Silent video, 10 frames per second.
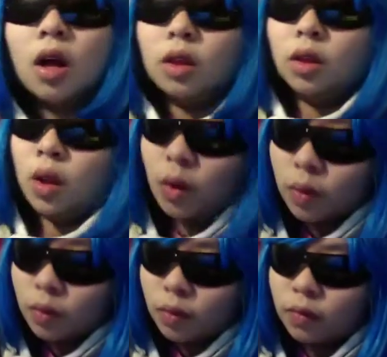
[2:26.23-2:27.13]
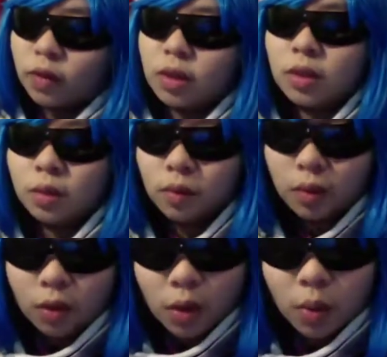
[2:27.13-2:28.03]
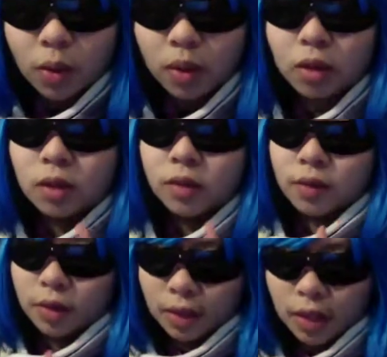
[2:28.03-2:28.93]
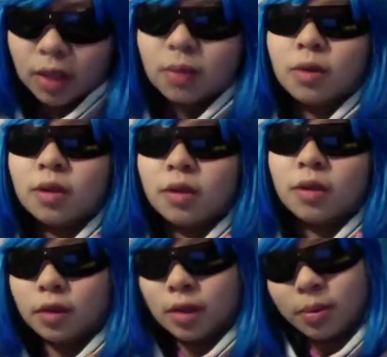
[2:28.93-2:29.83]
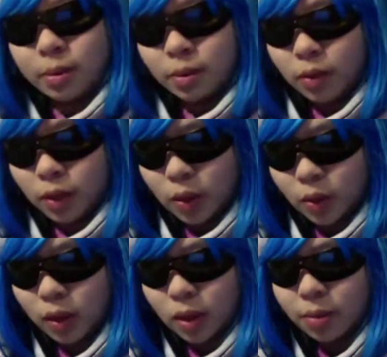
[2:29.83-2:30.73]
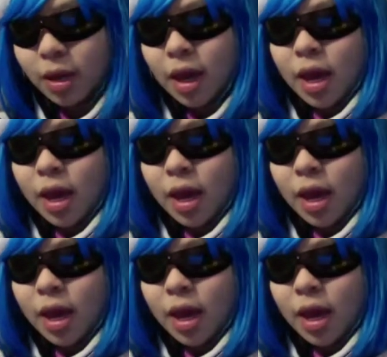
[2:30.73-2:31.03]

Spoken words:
alone versus coworkers versus customers versus people who ignore them,